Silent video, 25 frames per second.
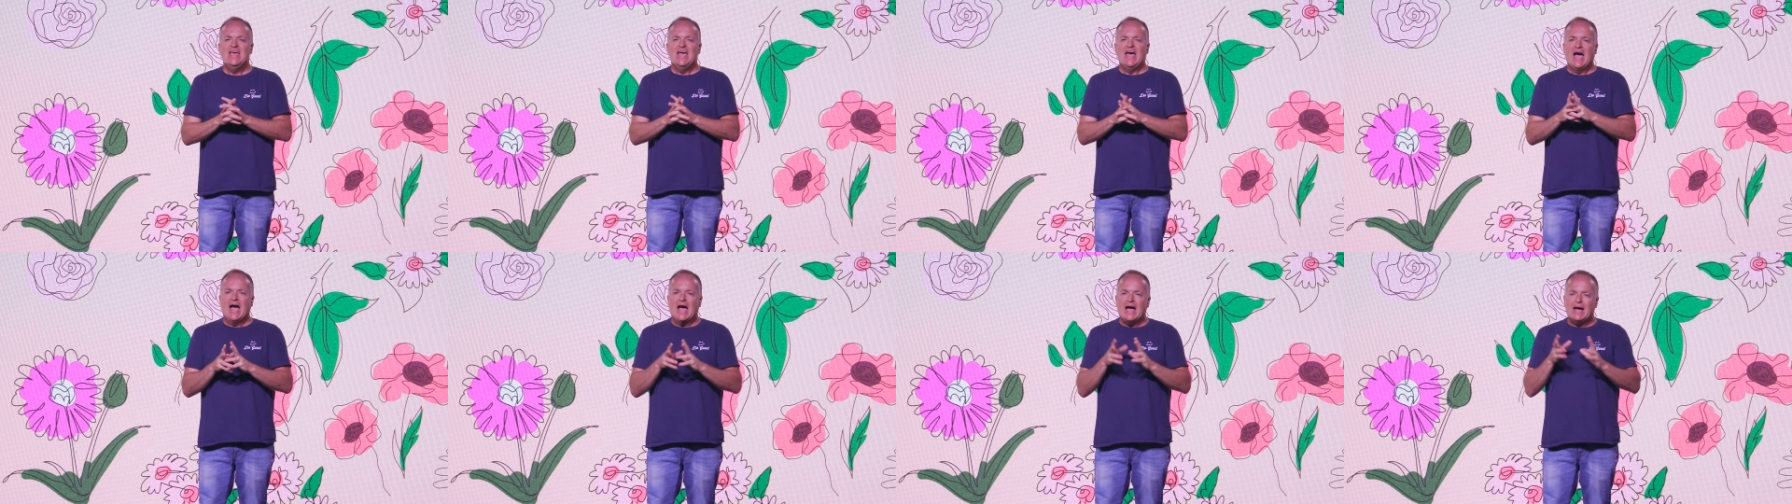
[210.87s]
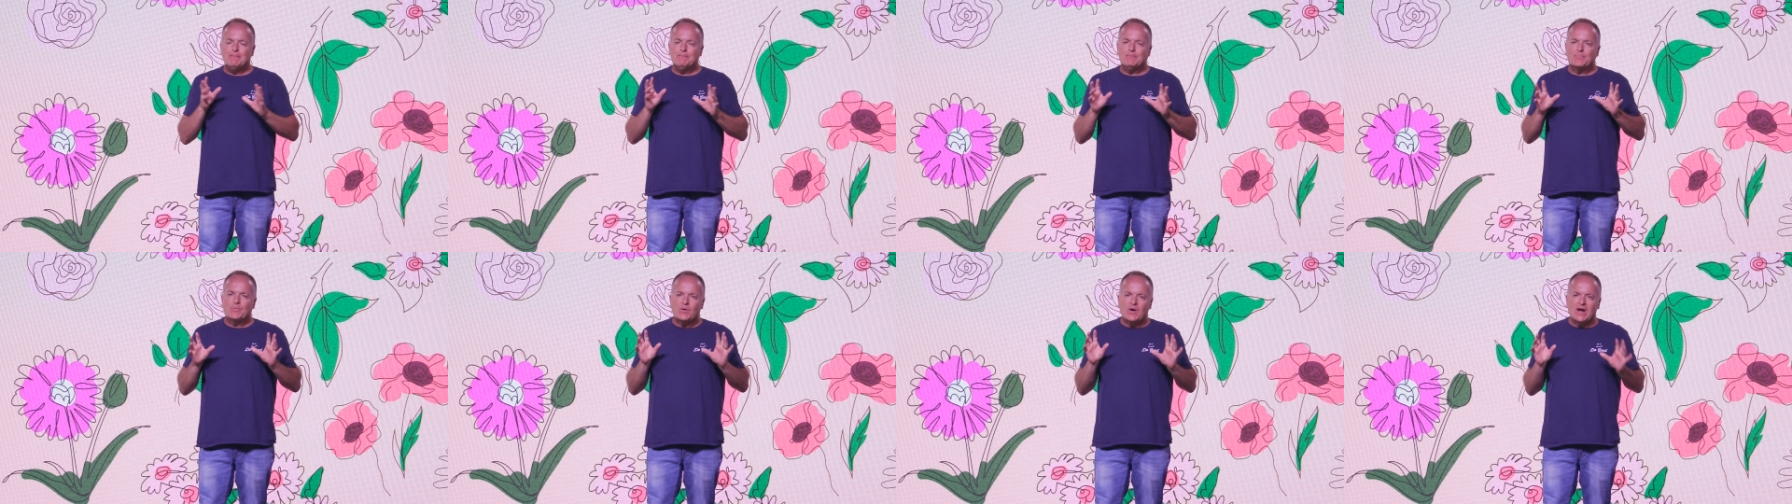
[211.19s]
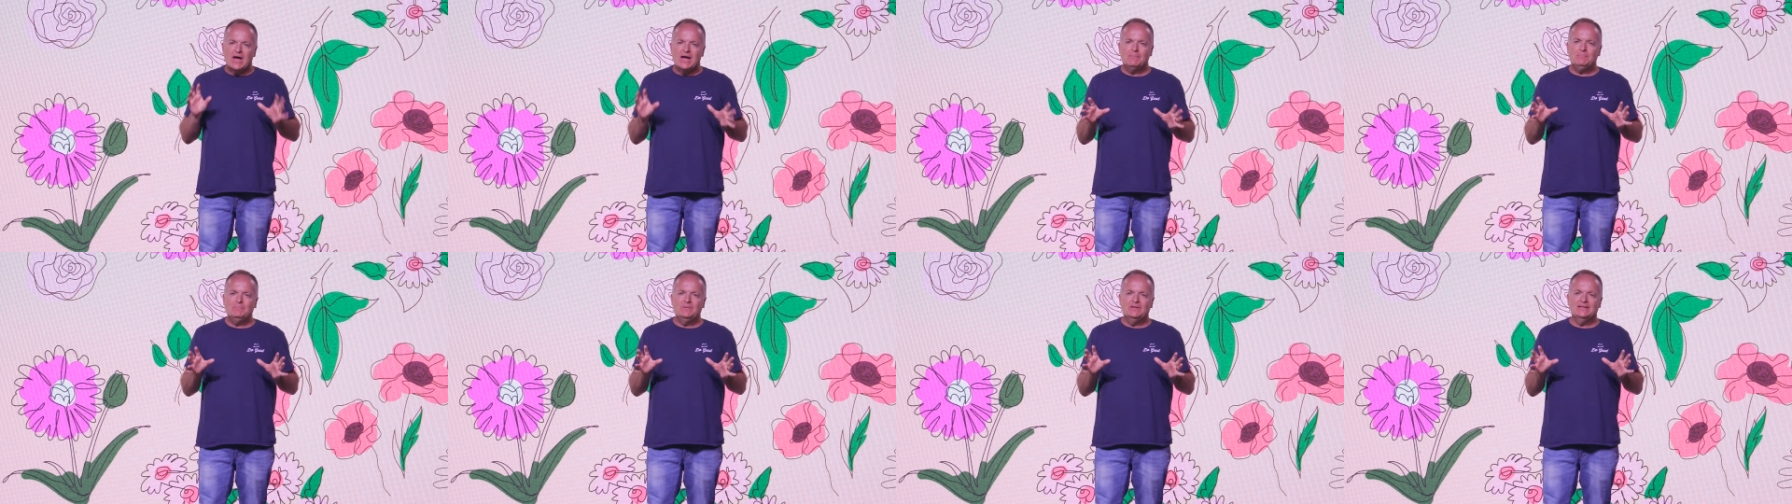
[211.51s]
I'm
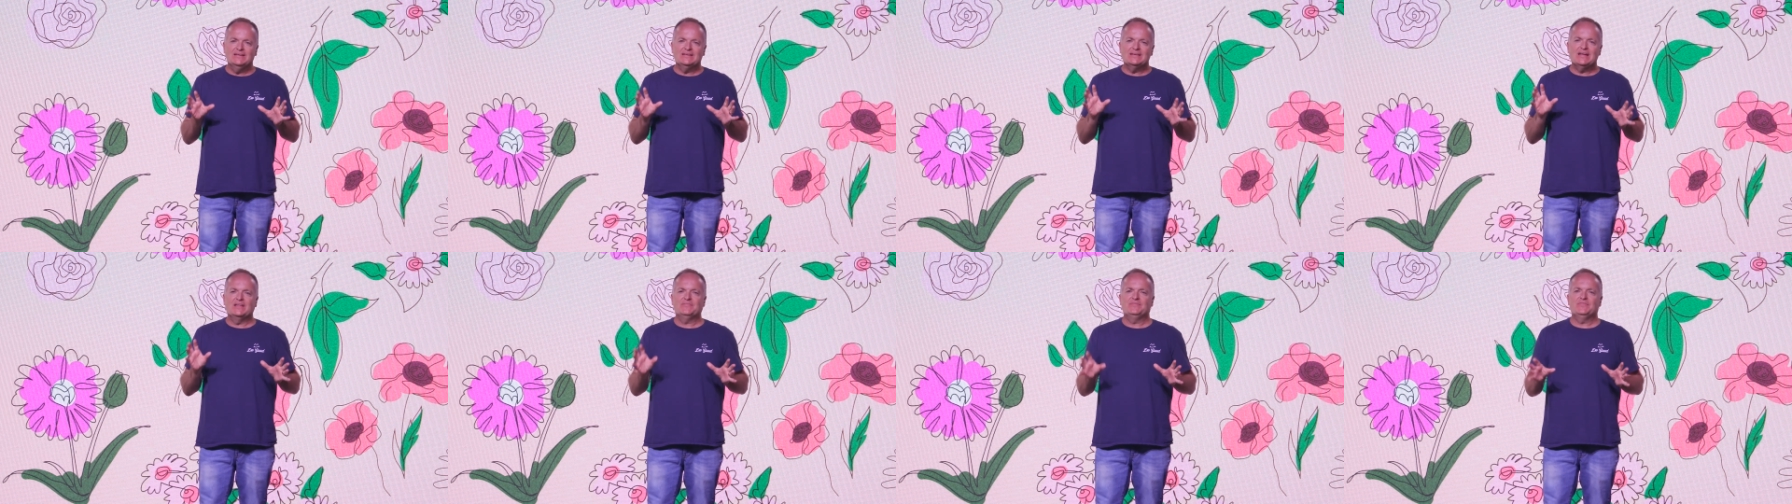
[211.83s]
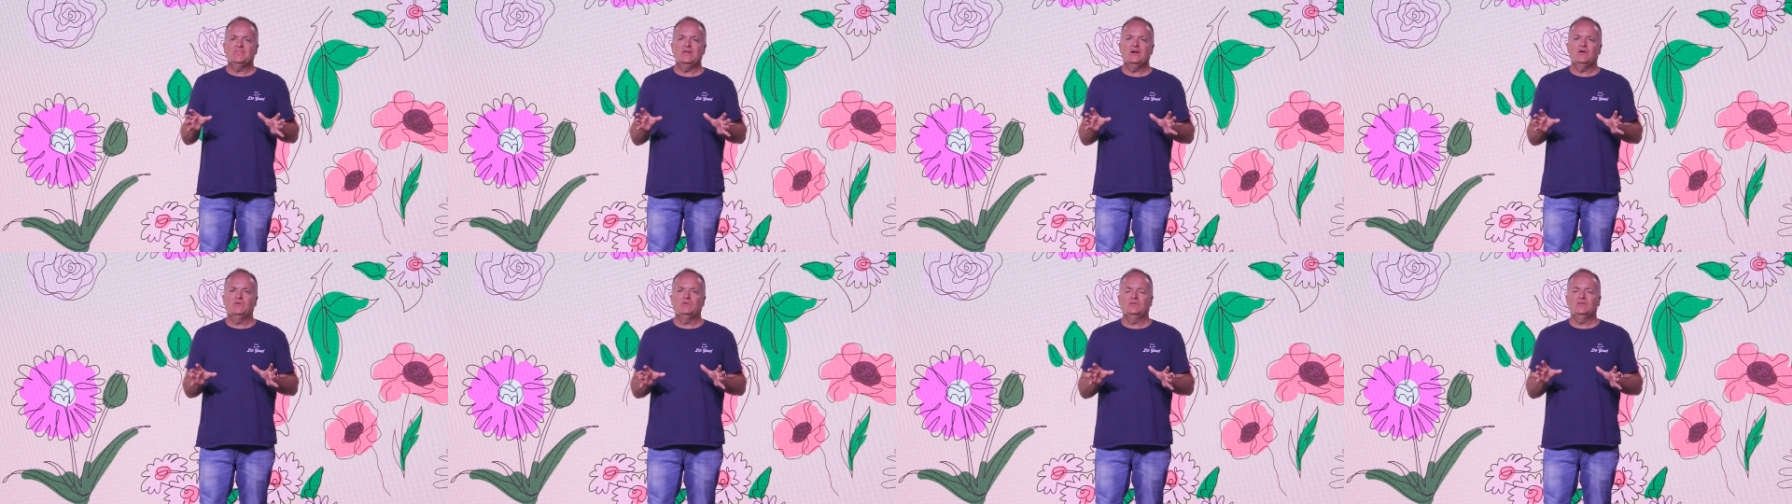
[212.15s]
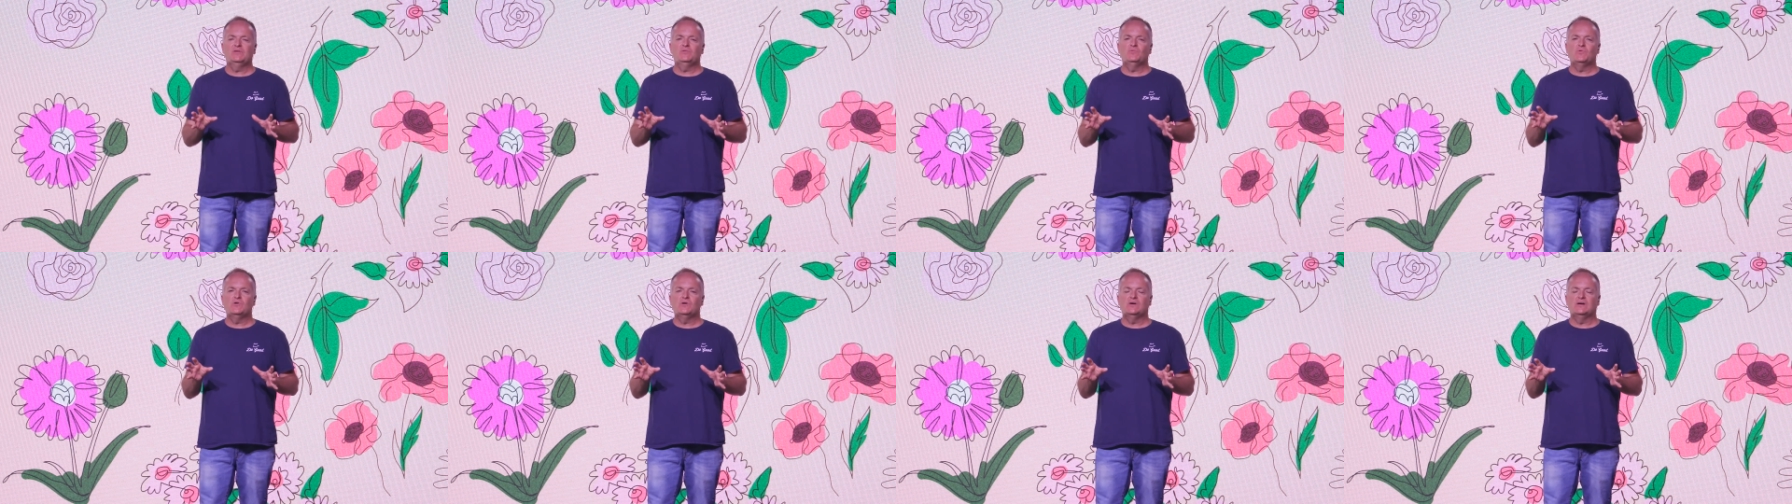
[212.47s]
probably not the only
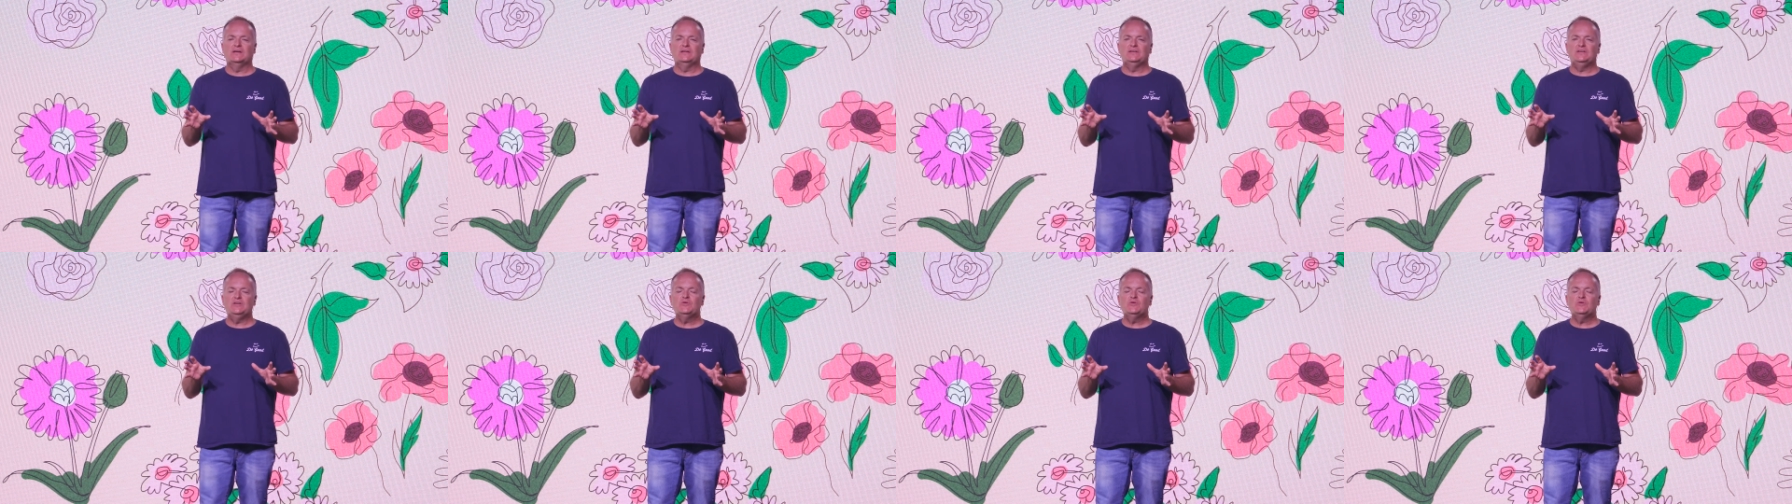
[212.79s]
one.